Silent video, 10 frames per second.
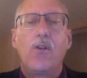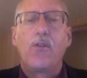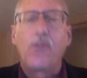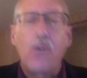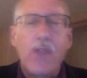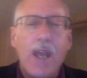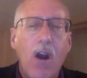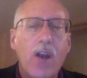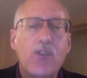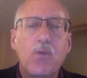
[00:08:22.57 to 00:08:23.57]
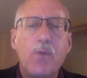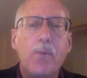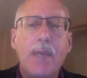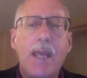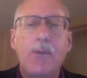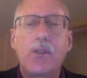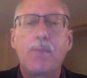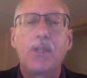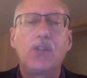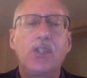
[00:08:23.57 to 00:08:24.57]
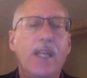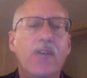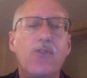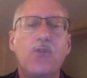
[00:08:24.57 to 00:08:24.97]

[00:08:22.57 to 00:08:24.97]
Through the arts, we will be able to build leaders